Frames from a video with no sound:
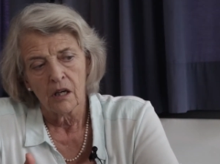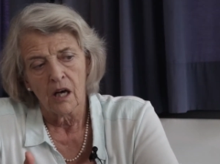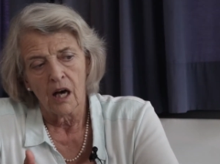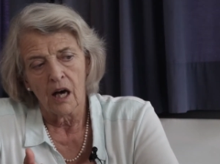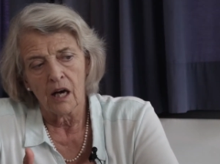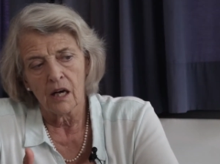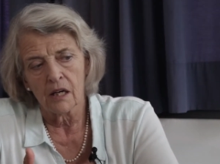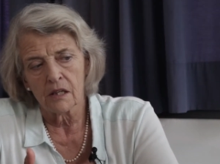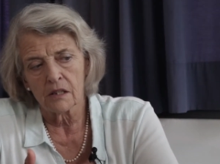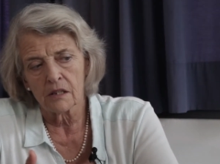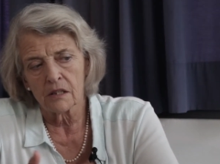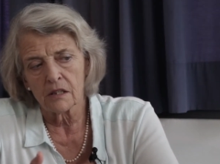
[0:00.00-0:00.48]

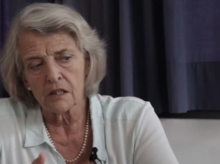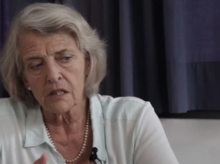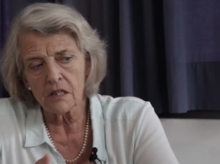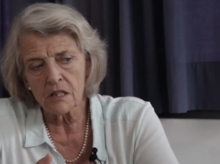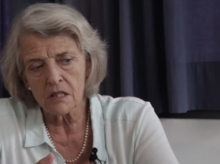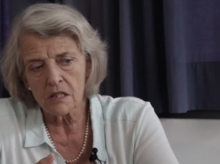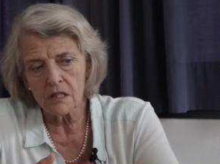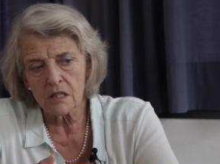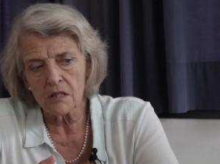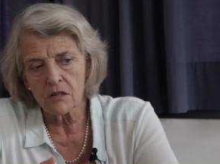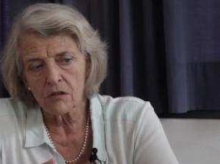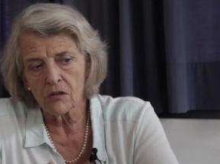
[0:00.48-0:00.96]
And this
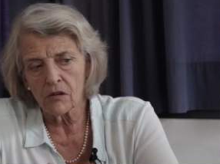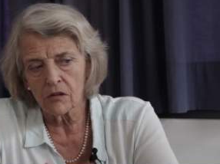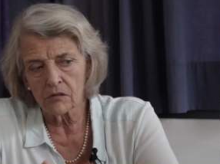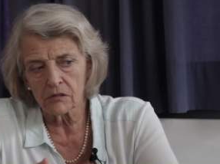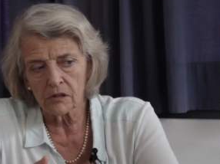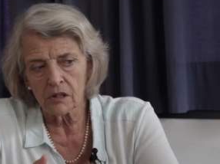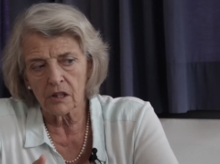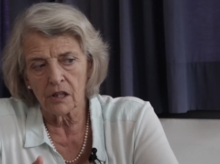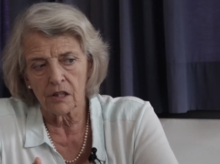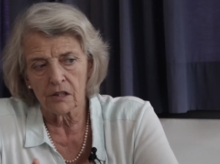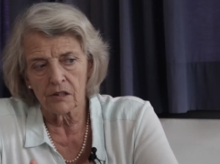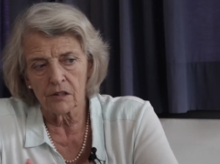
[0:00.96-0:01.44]
is
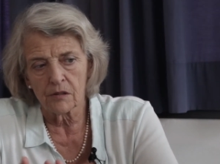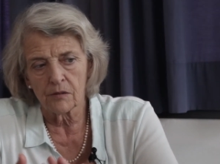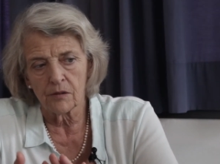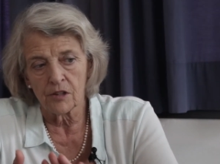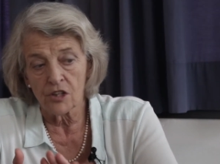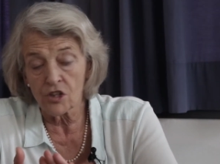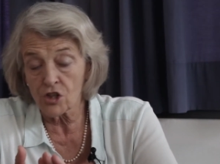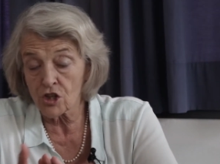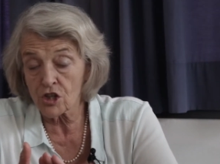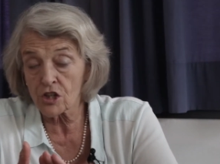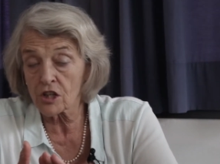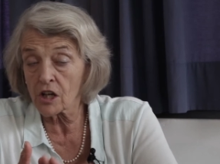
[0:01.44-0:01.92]
going
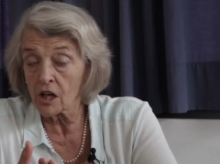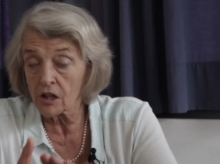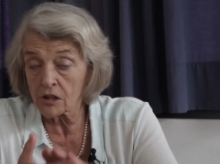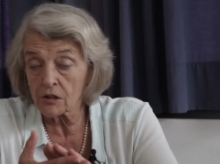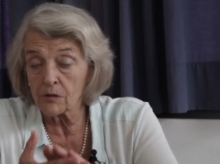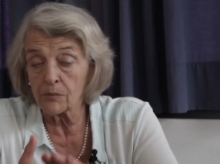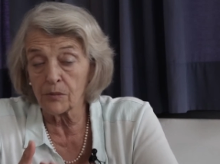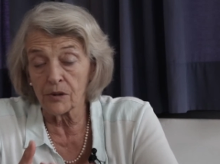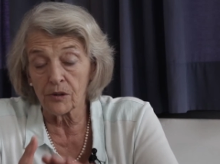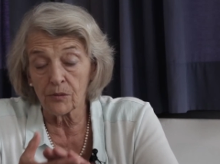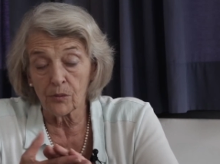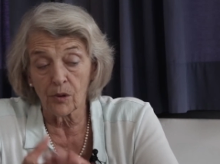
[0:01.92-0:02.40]
to
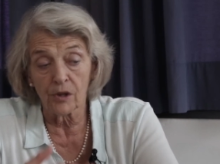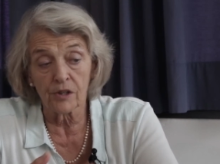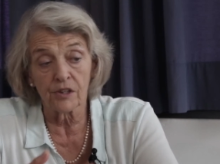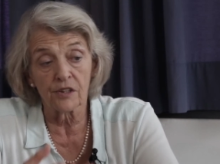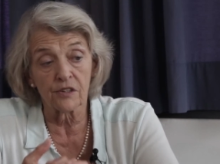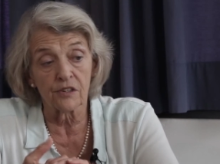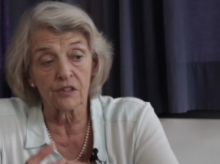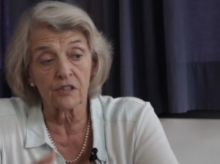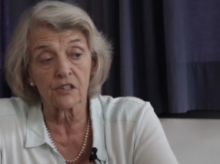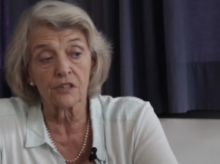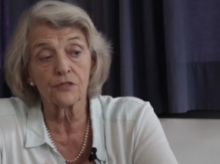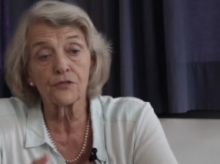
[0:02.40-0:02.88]
be one of
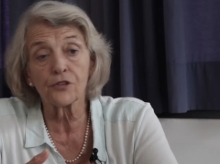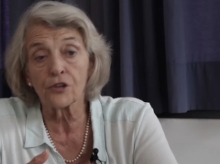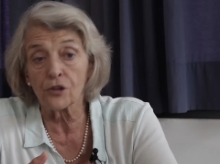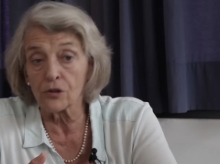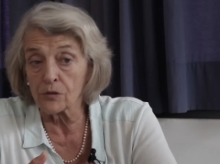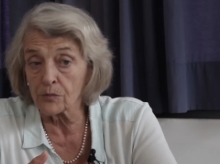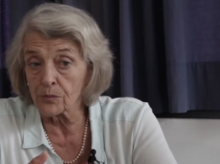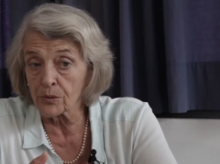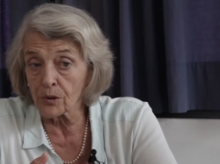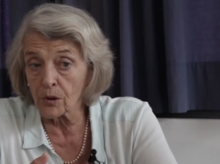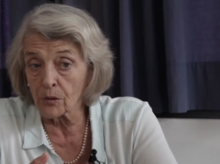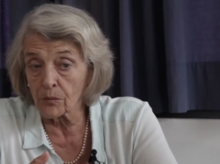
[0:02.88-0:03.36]
the
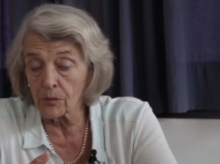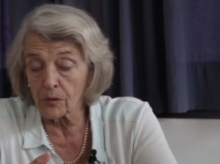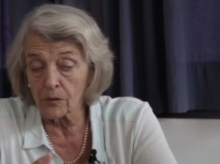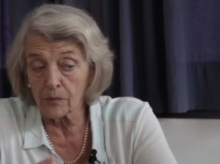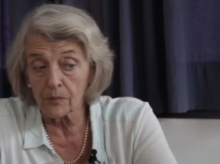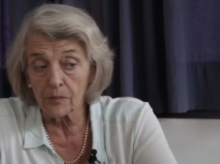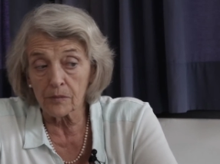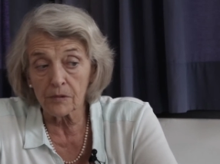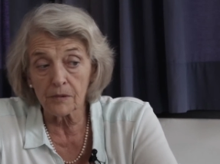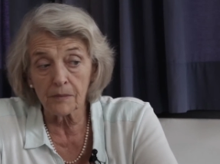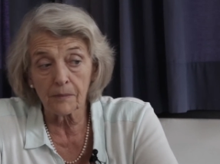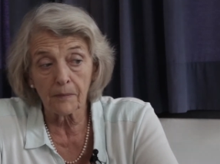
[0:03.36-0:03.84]
difficult
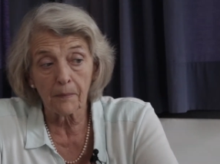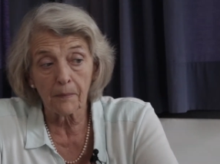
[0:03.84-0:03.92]
problems.